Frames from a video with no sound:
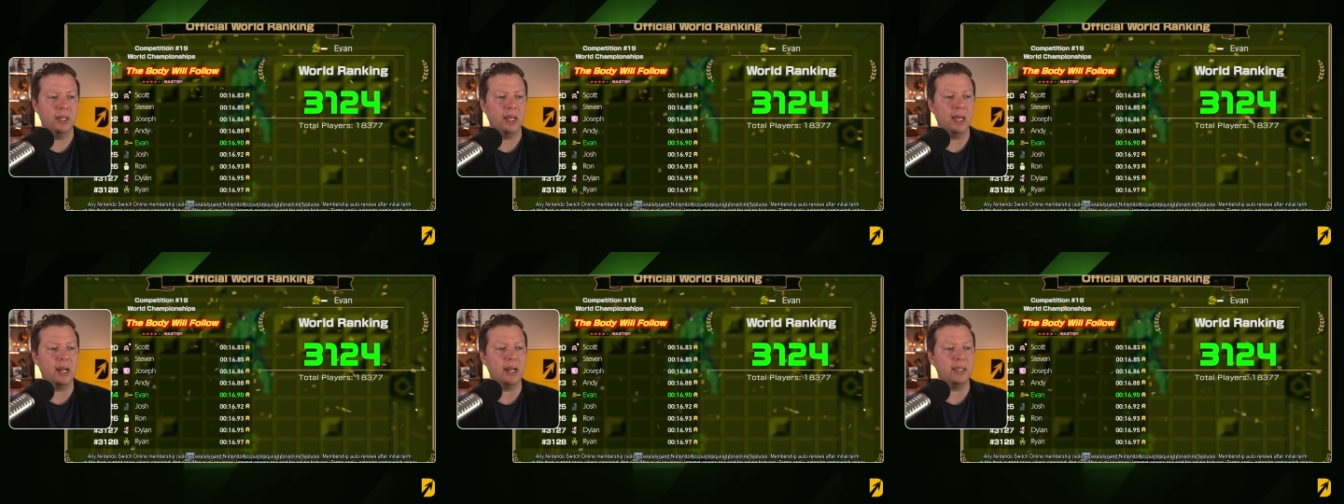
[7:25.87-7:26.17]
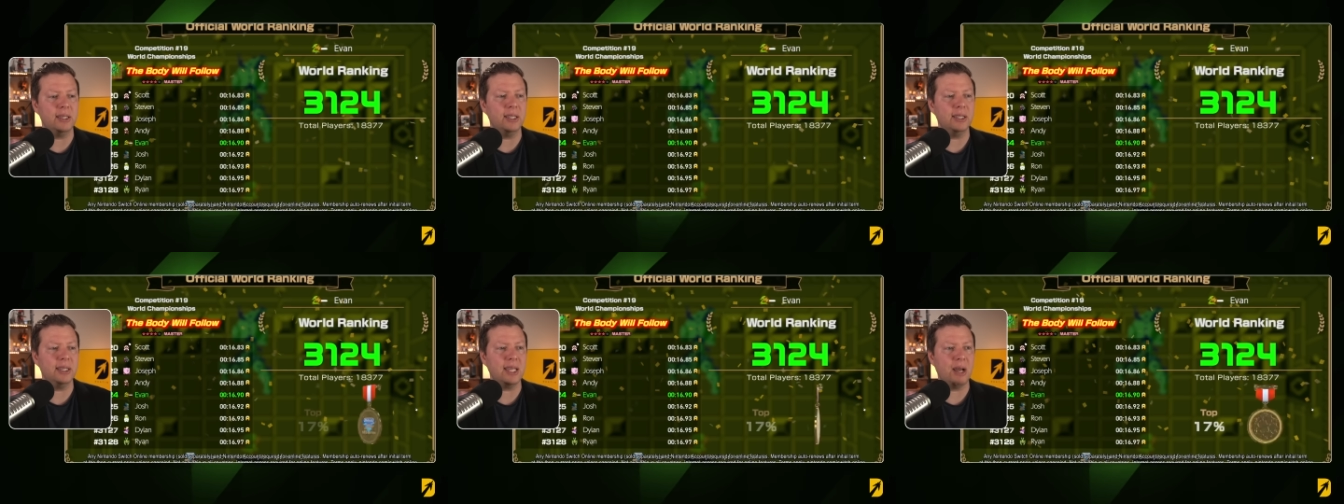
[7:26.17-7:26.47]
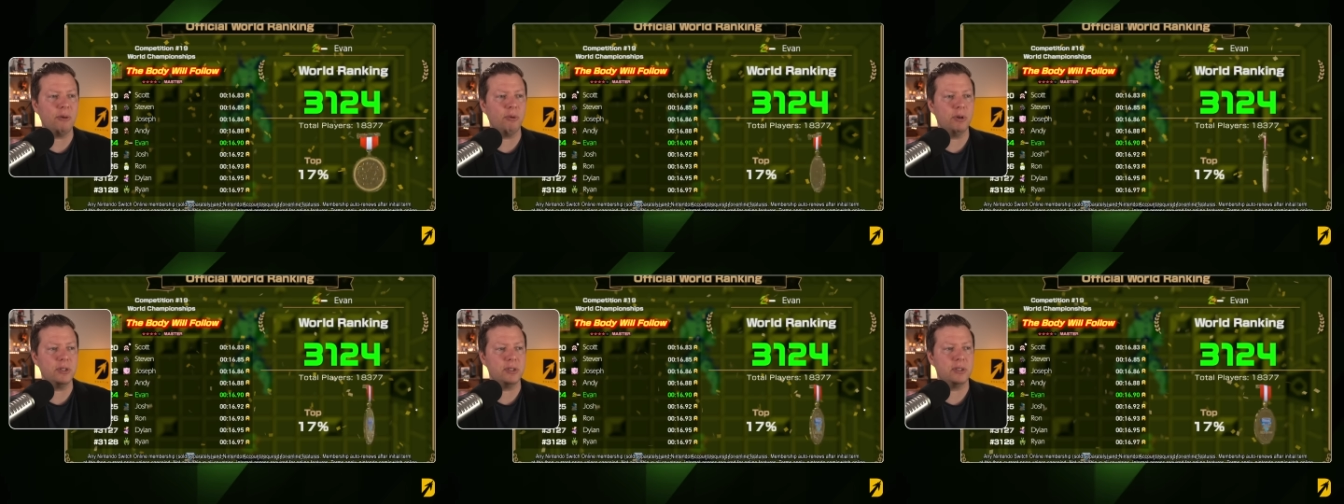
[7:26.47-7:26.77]
and I think
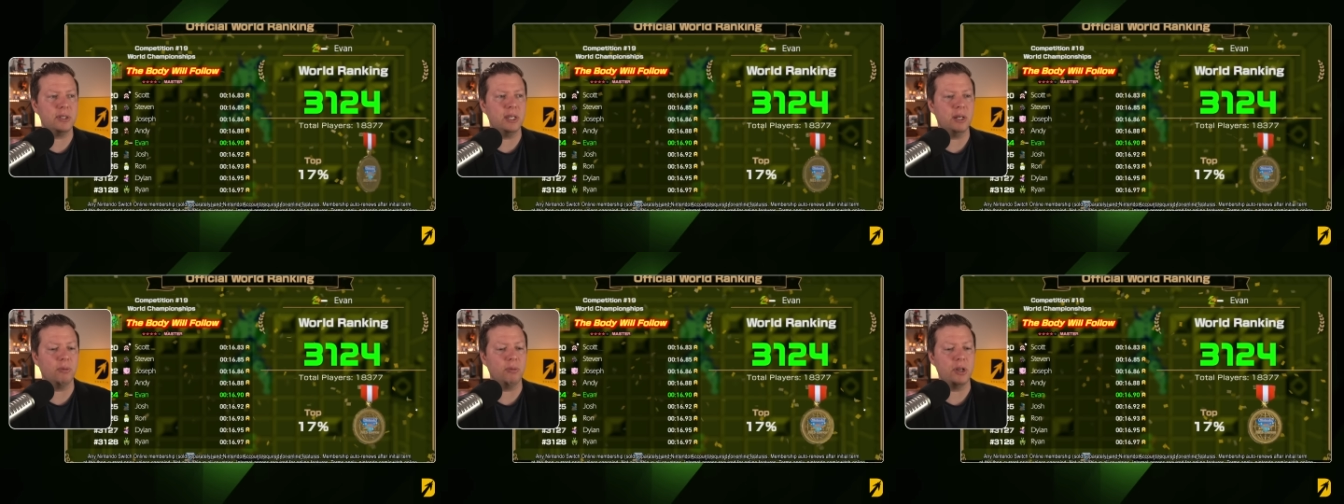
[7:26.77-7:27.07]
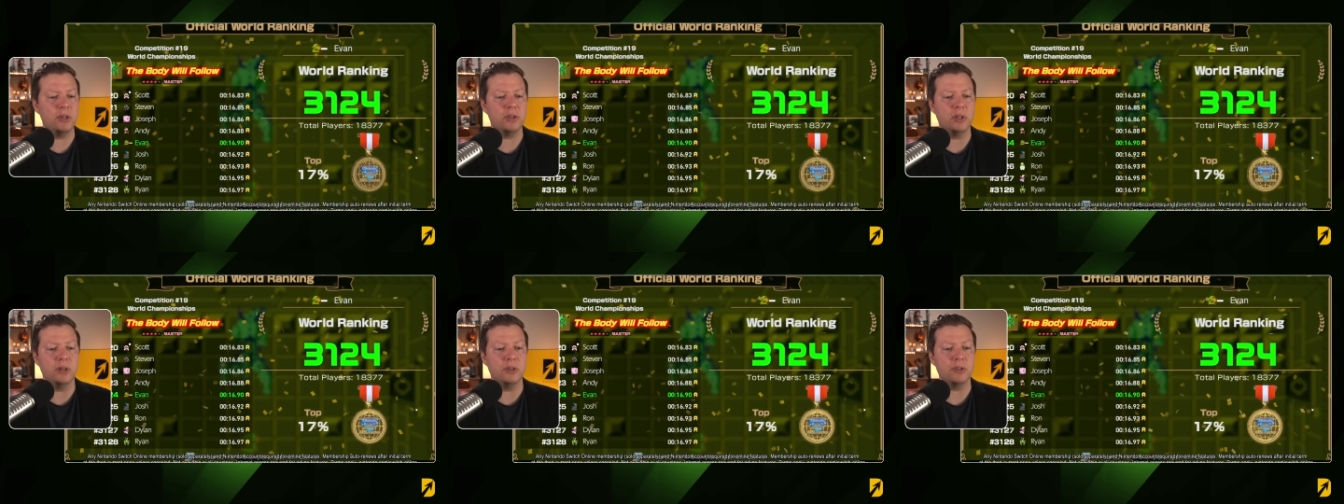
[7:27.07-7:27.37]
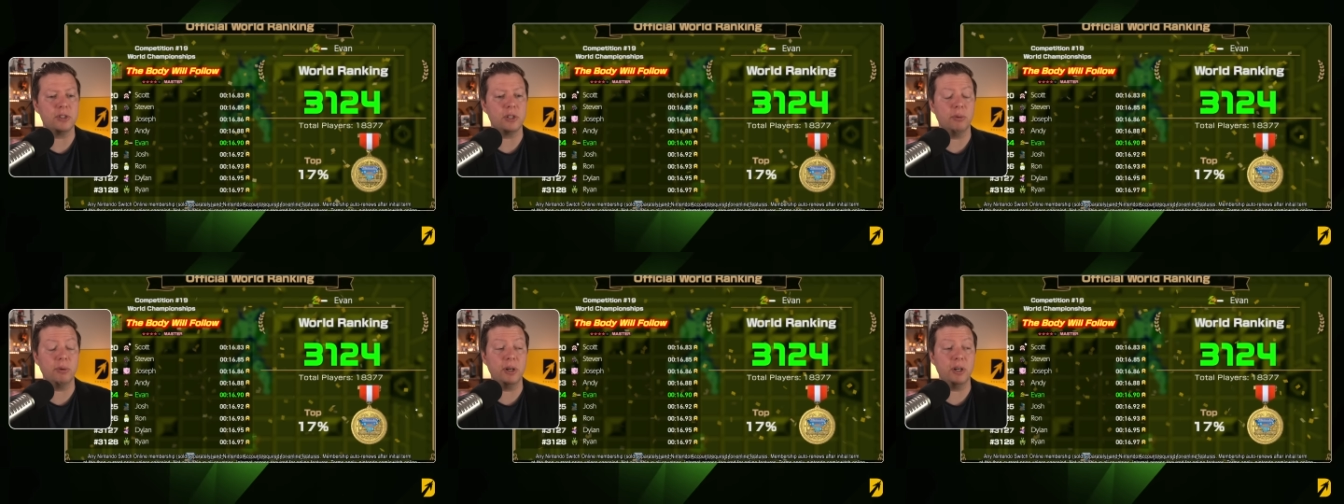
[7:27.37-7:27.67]
that was the original.
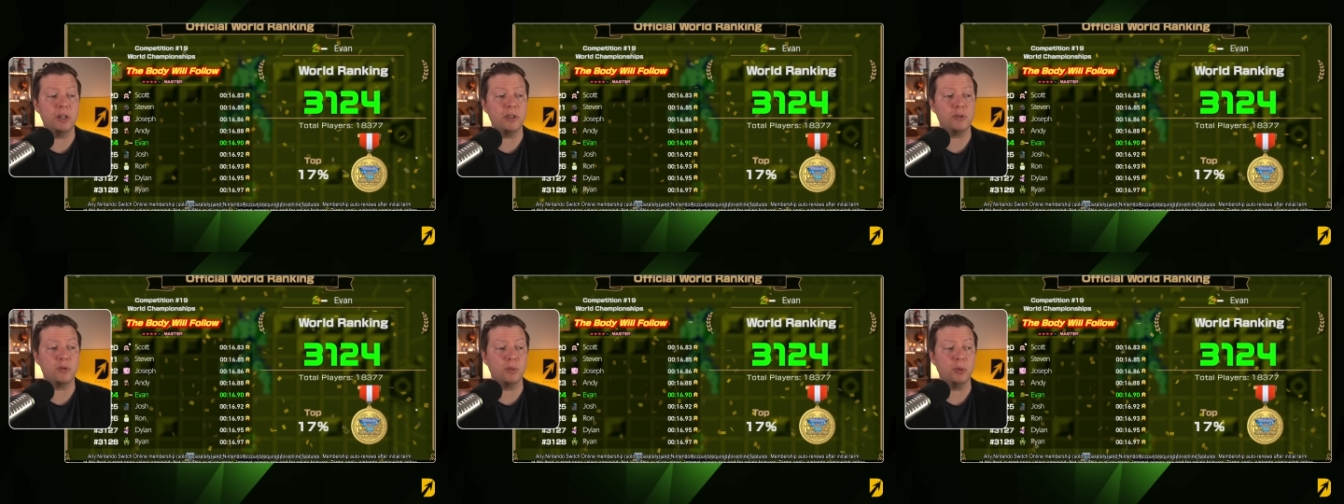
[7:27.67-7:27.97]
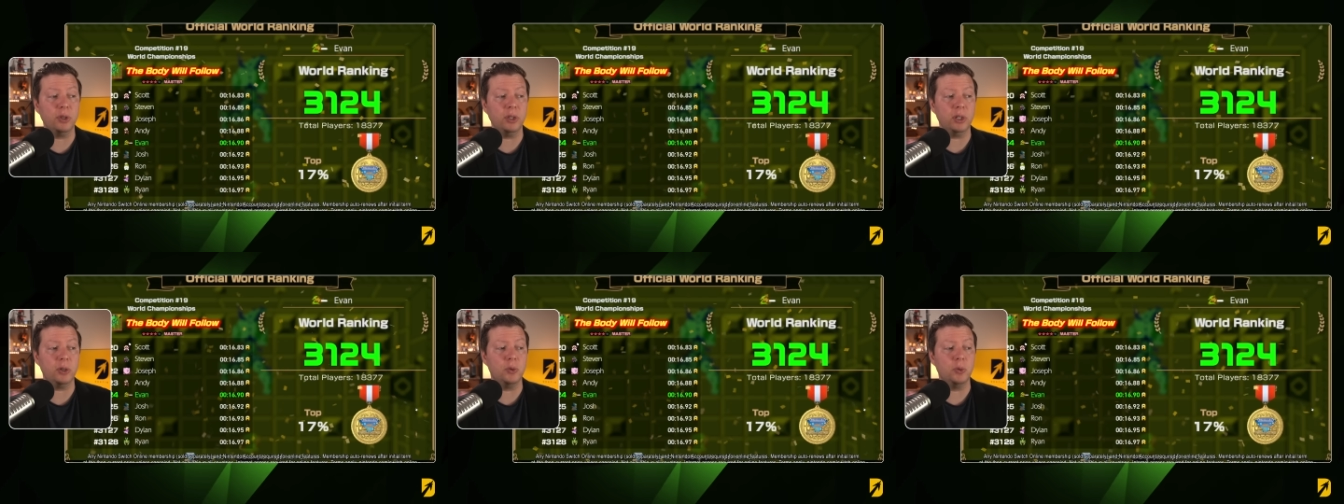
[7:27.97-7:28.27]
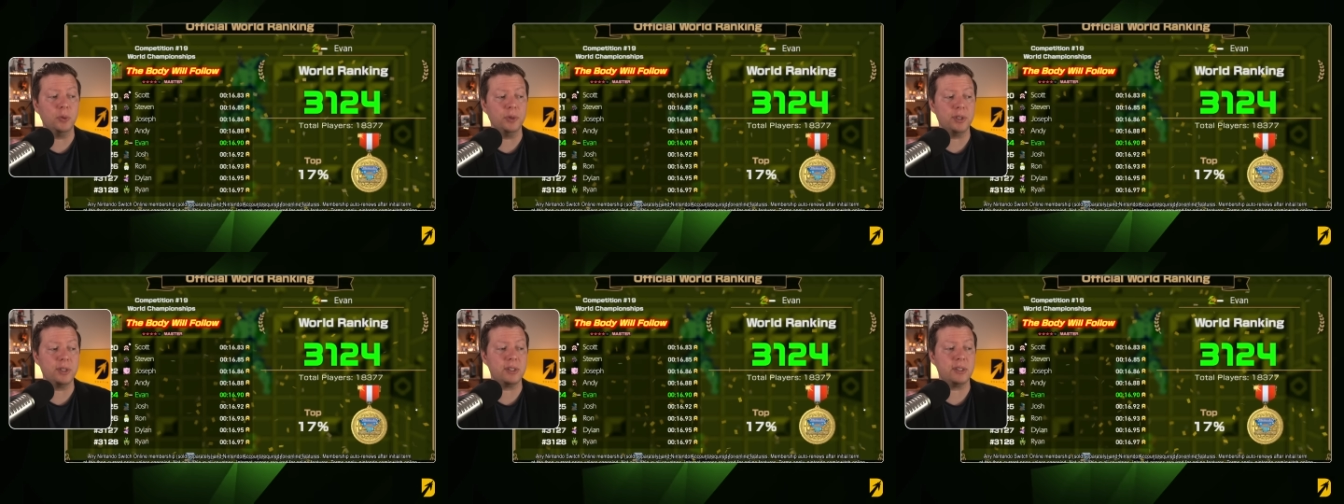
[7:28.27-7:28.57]
So it is really
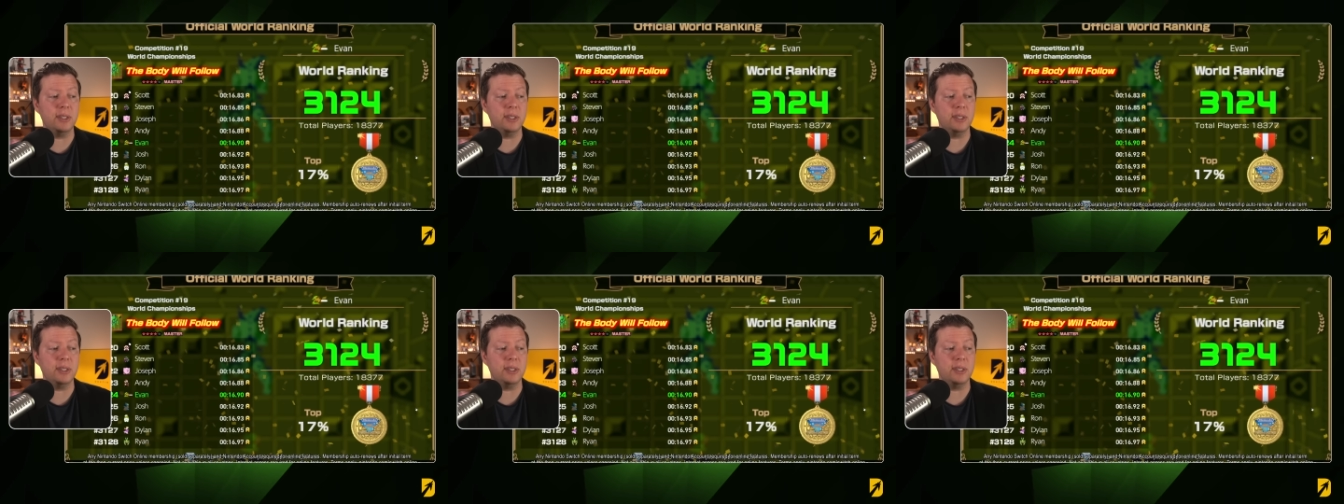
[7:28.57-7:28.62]
cool to see